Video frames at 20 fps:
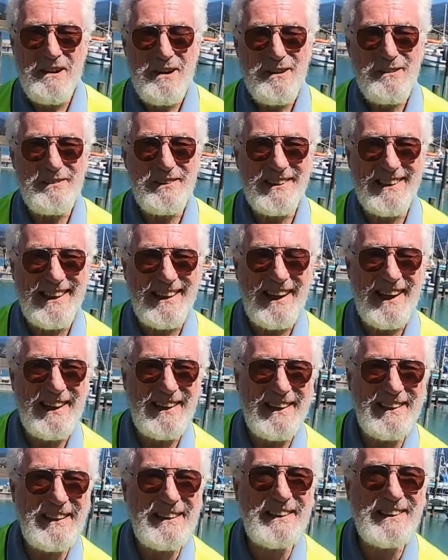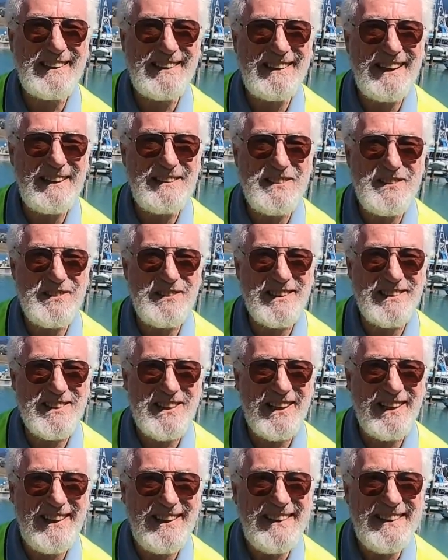for illegally entering
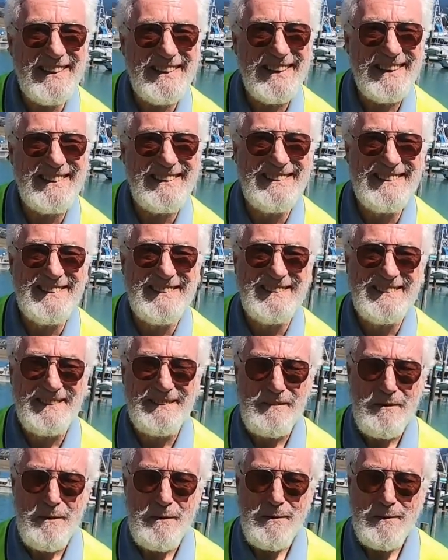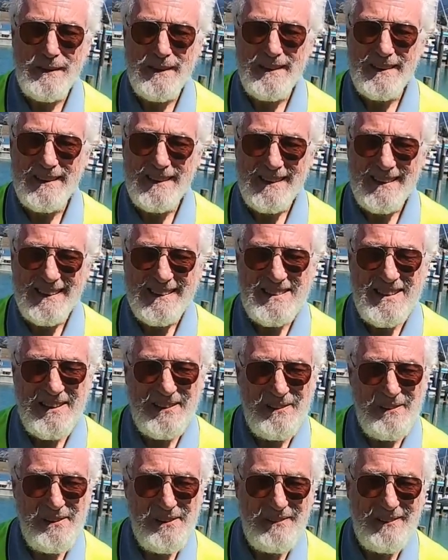Zaire.
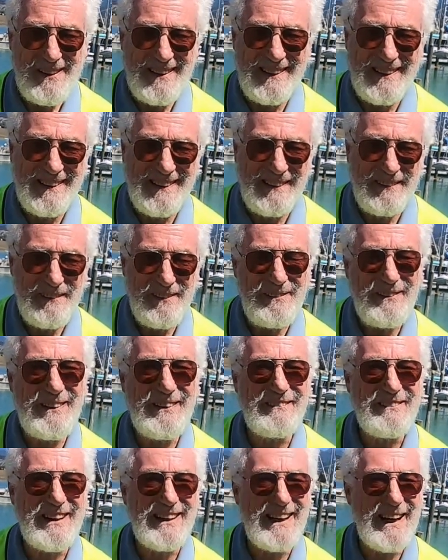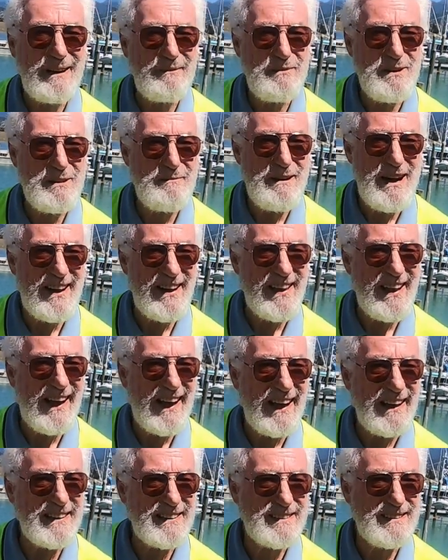So we weren't very happy about
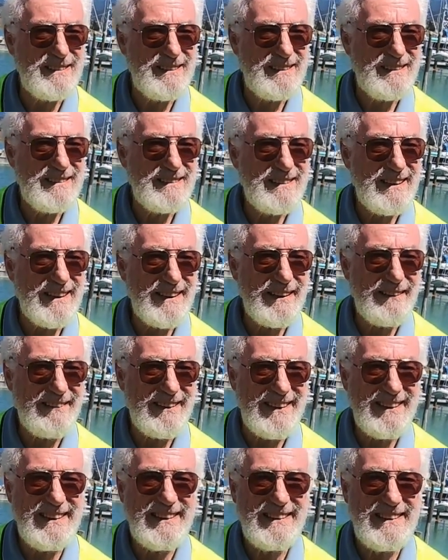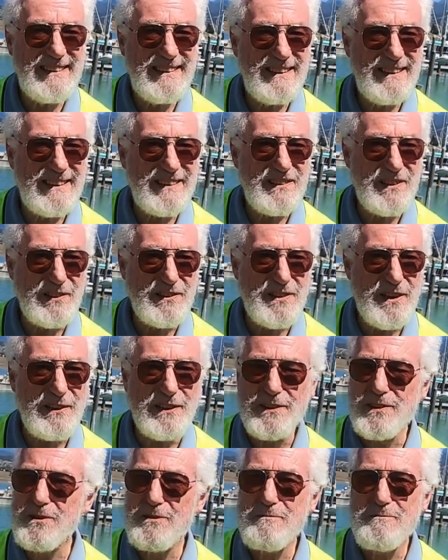that. Anyway, John said,
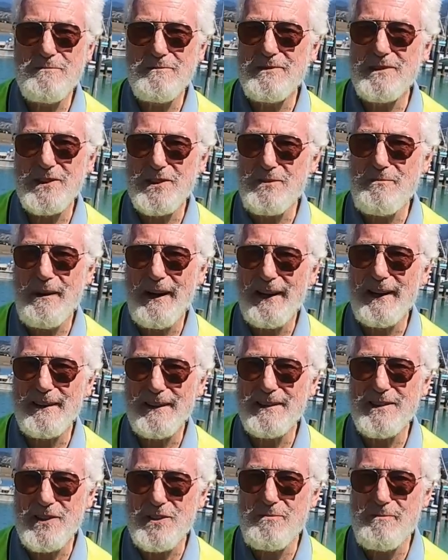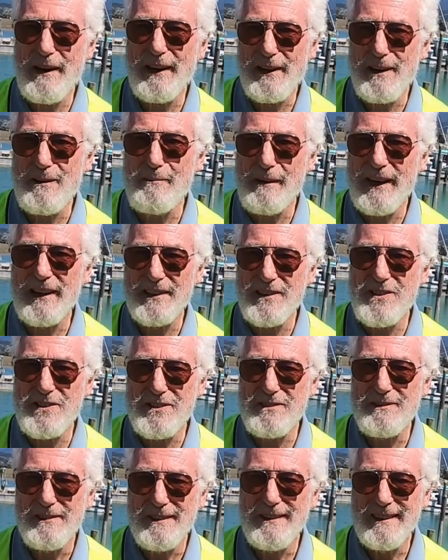just pack your bags,
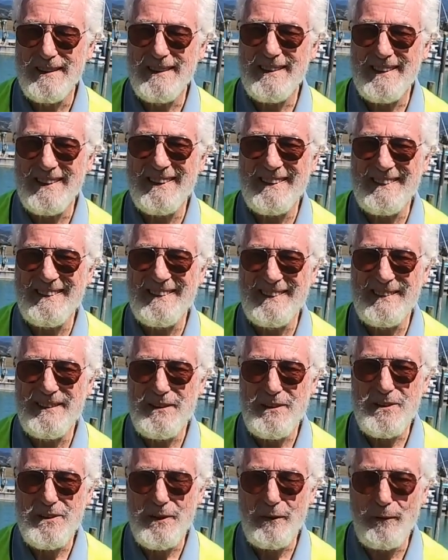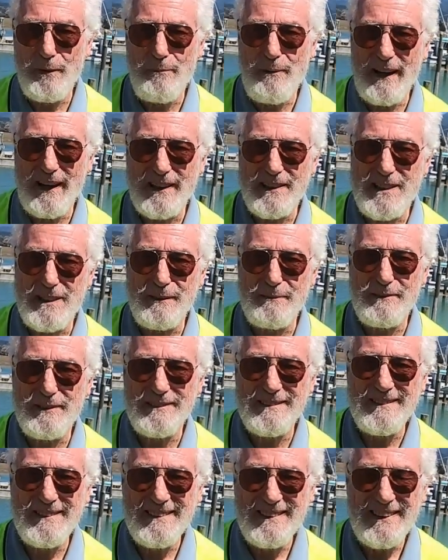you know. So we packed up
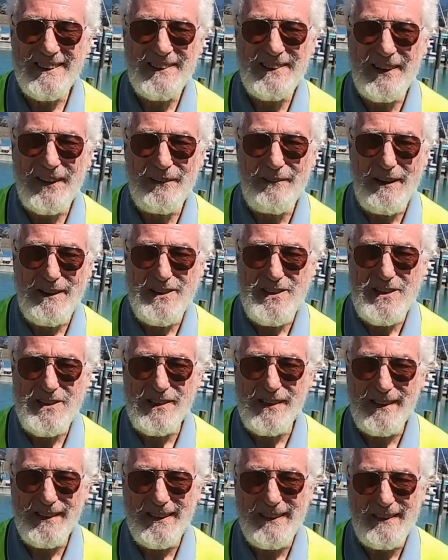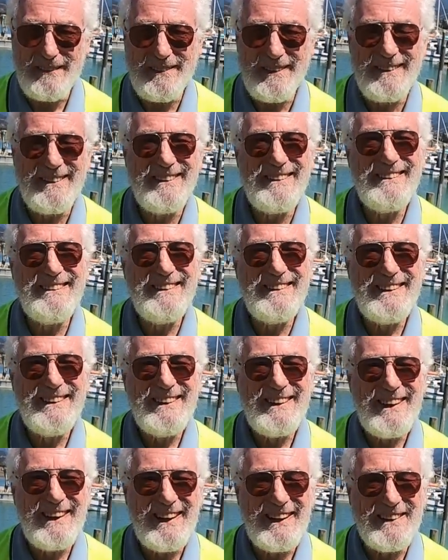and got ready to leave,
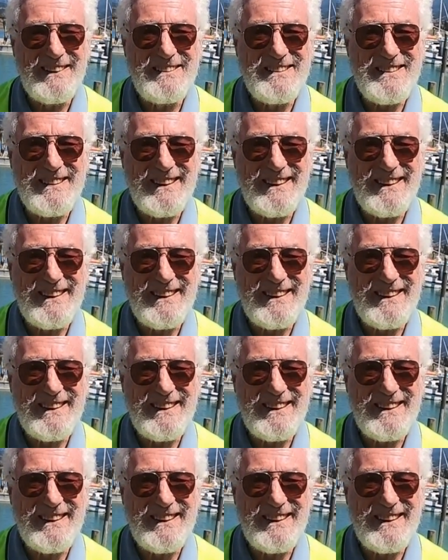and